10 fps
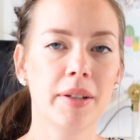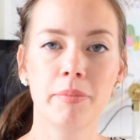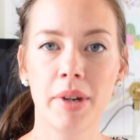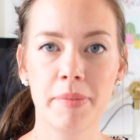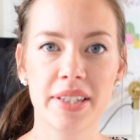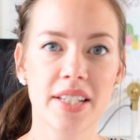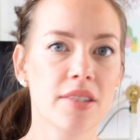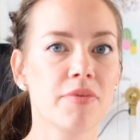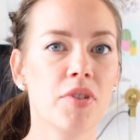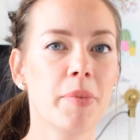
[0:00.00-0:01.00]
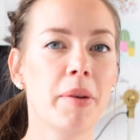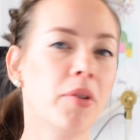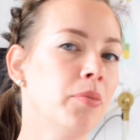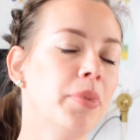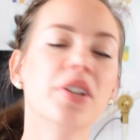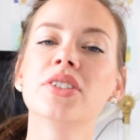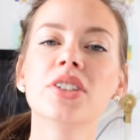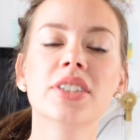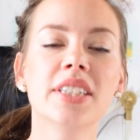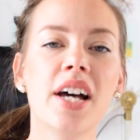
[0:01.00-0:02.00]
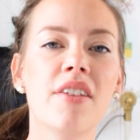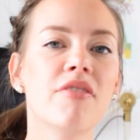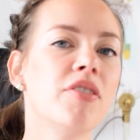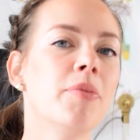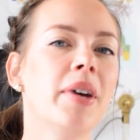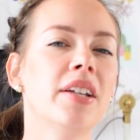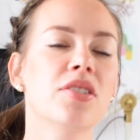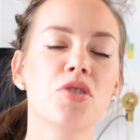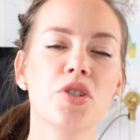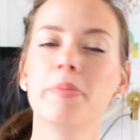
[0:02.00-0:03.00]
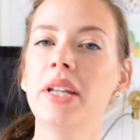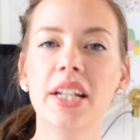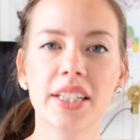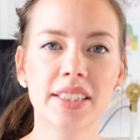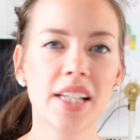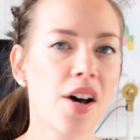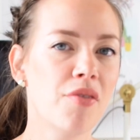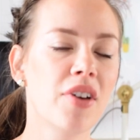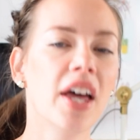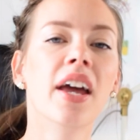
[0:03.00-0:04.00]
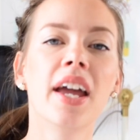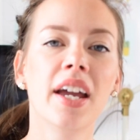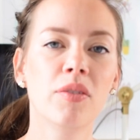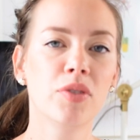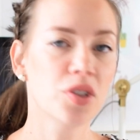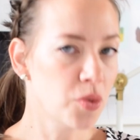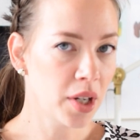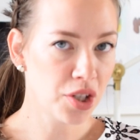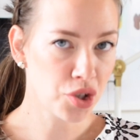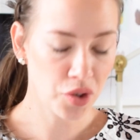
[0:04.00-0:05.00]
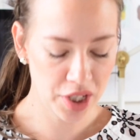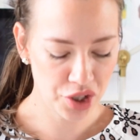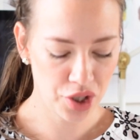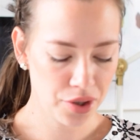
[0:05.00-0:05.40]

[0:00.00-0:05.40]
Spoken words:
my business, for my own personal stuff, for my social media stuff, and for Swedish Creatures.